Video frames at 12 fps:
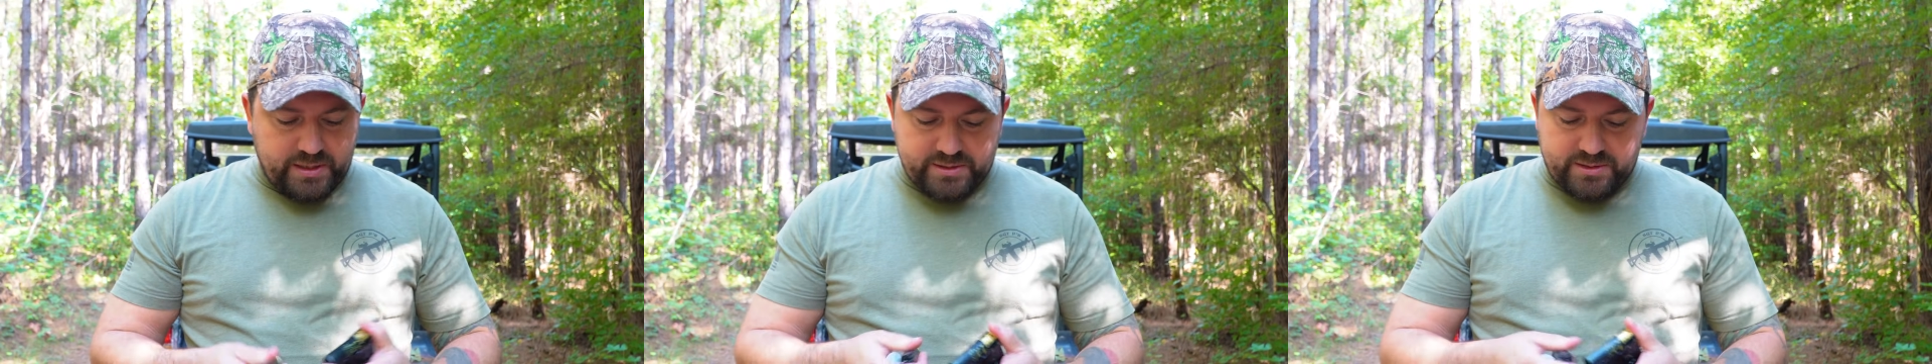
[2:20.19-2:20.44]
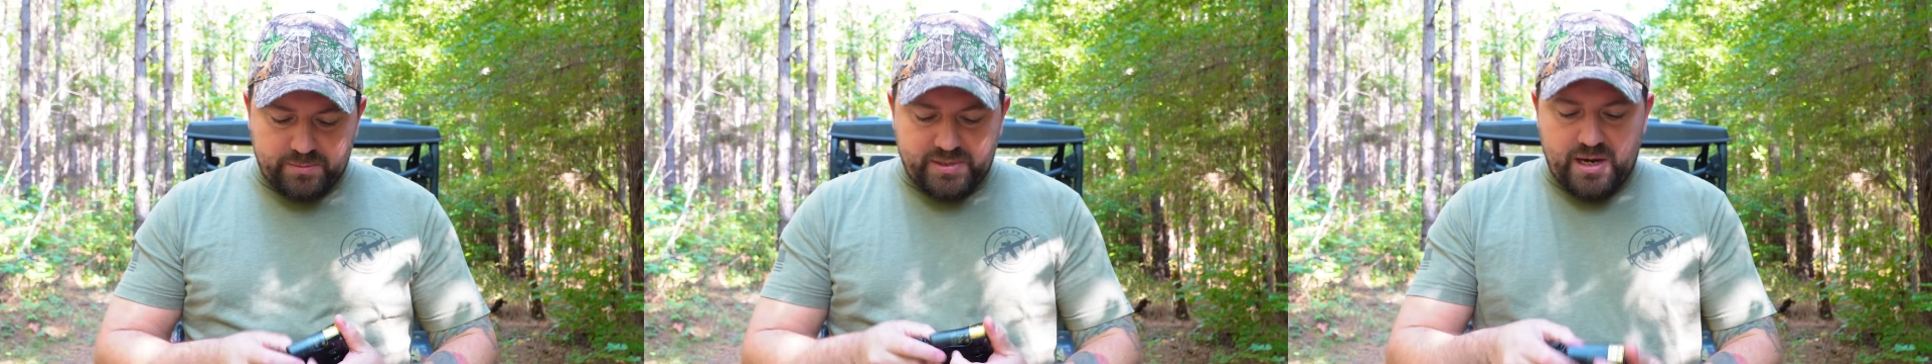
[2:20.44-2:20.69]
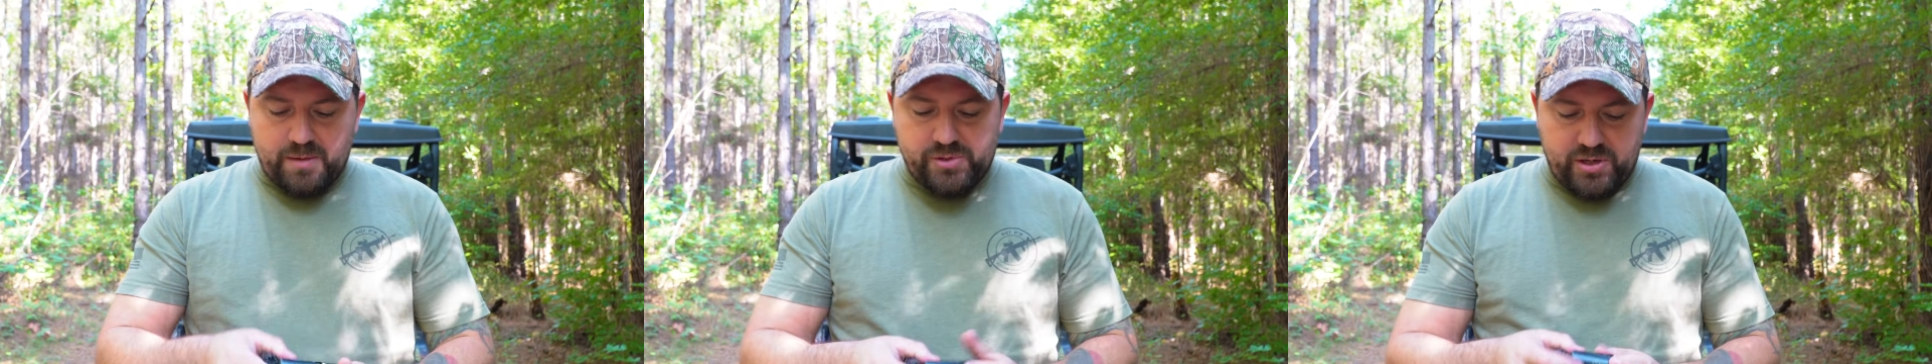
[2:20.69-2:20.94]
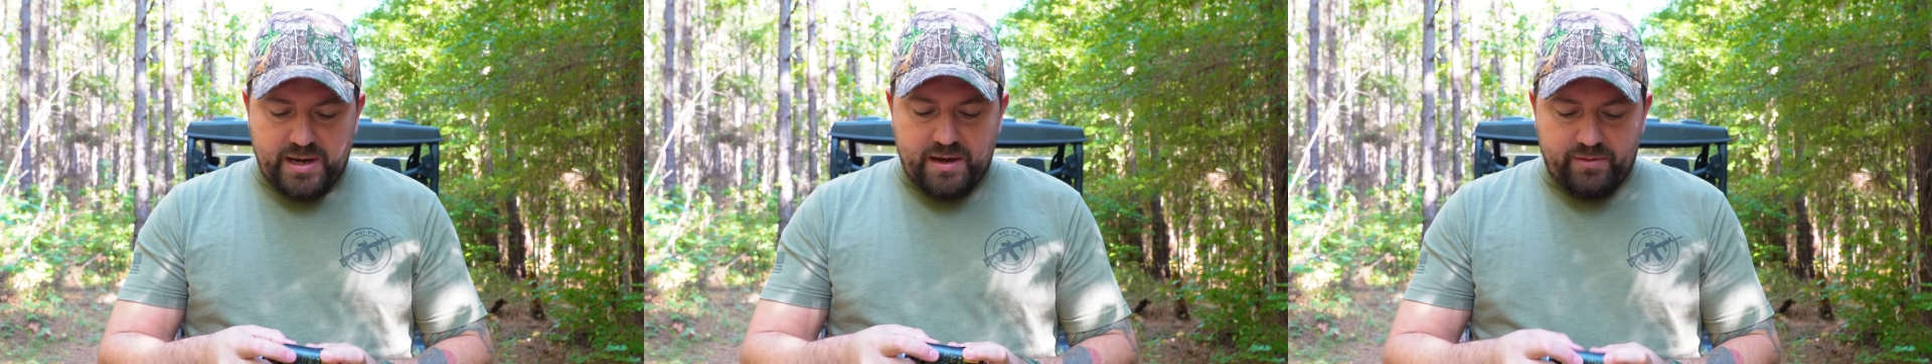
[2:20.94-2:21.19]
that sometimes
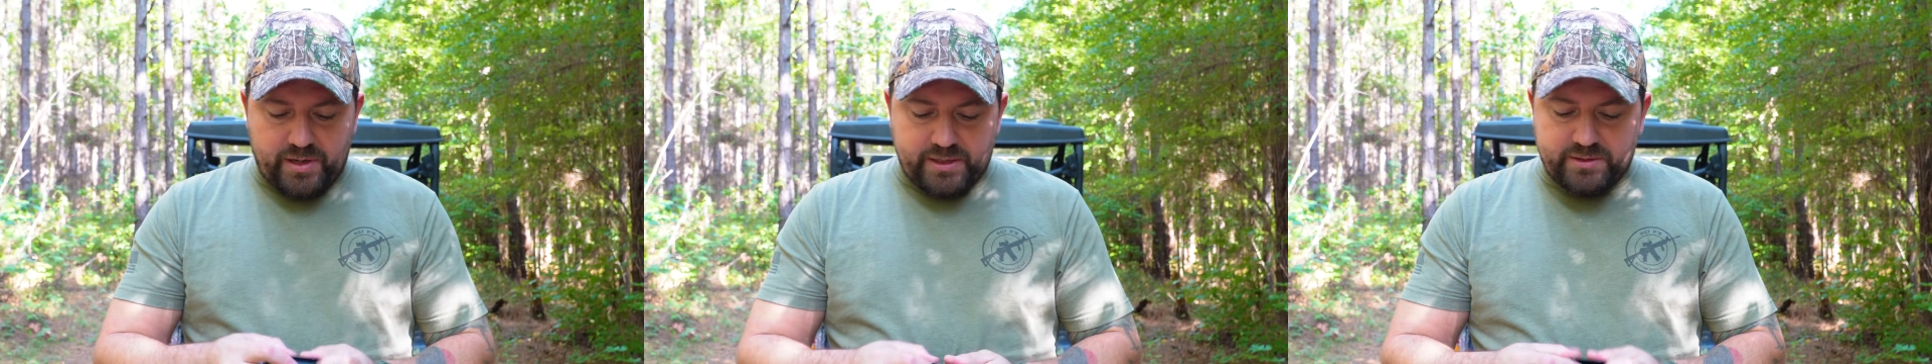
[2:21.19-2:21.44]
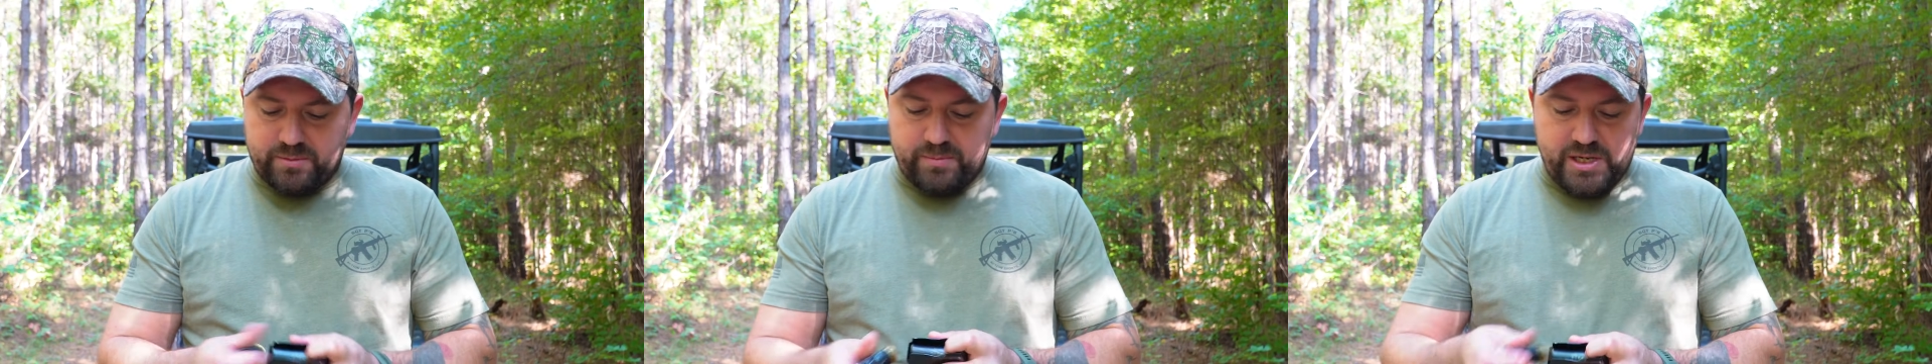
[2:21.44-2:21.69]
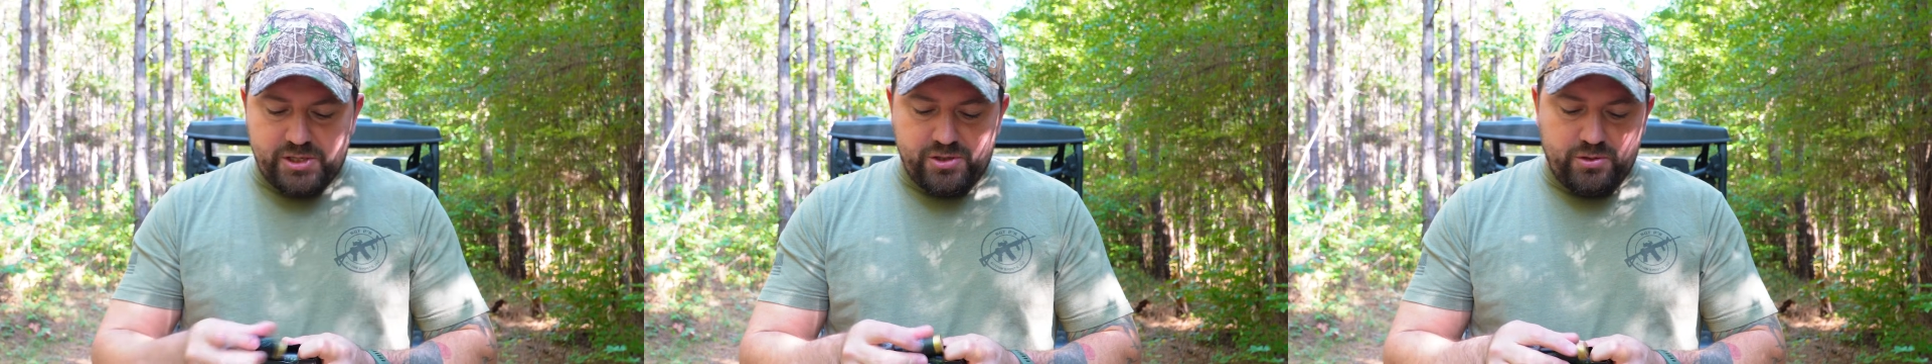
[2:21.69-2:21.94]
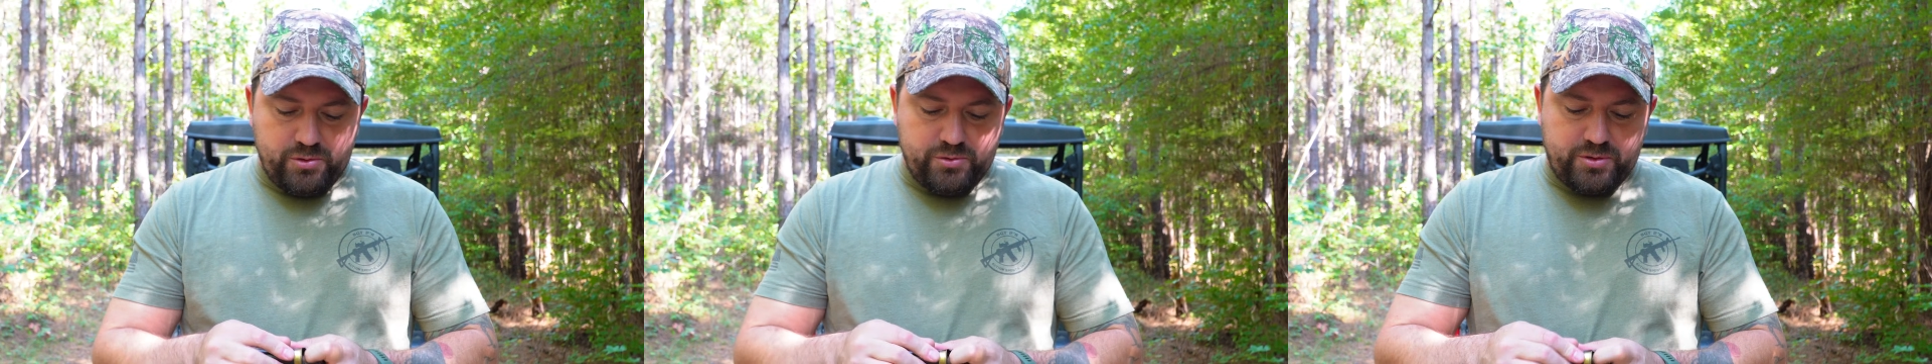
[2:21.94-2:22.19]
you have like some
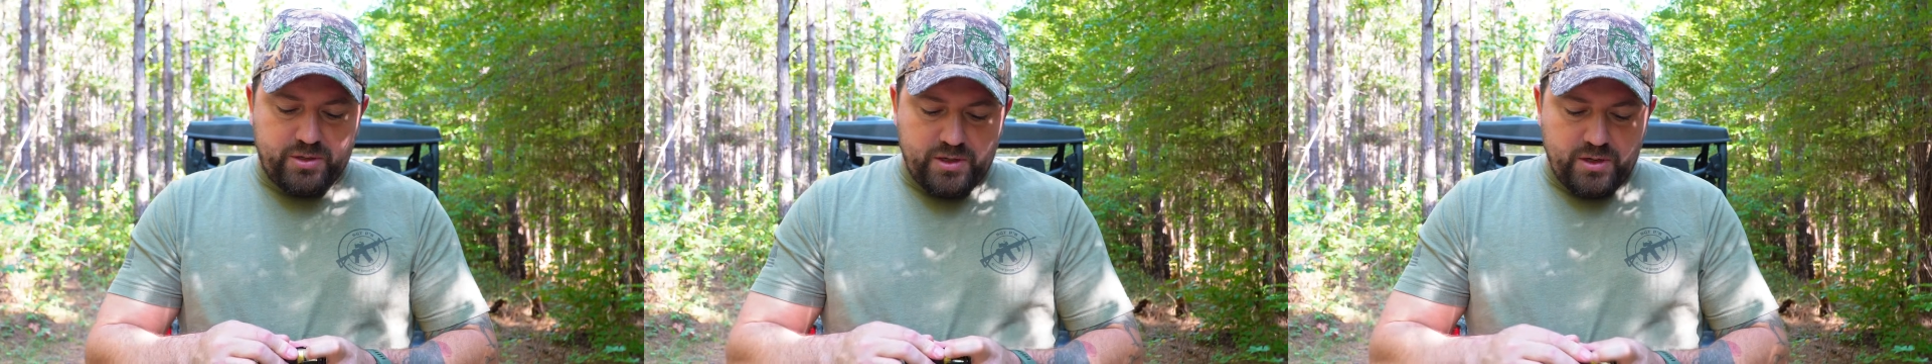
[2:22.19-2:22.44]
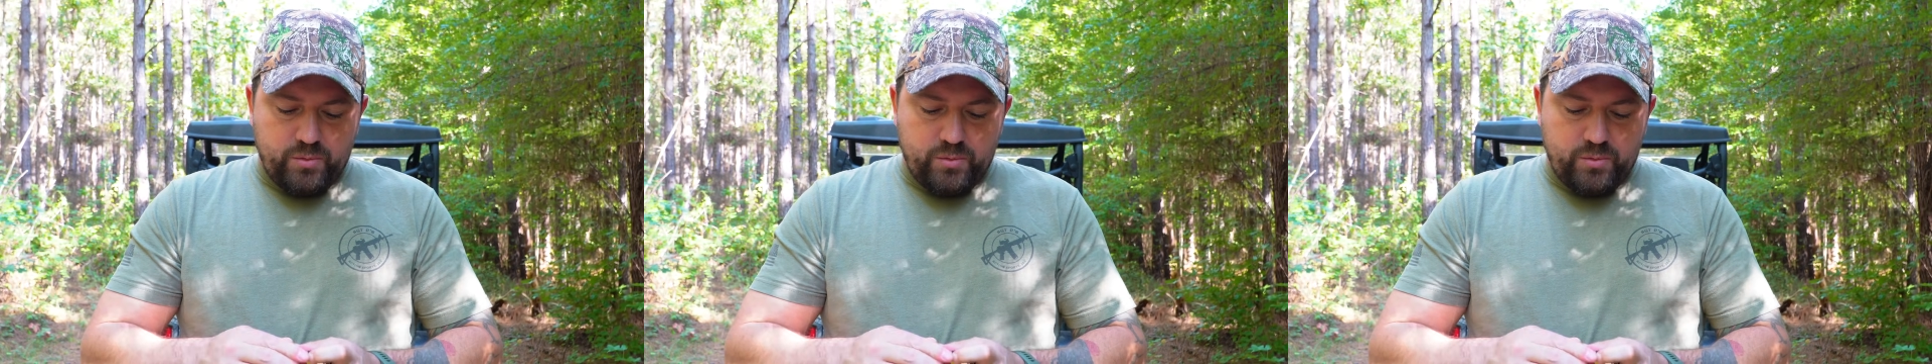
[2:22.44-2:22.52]
issues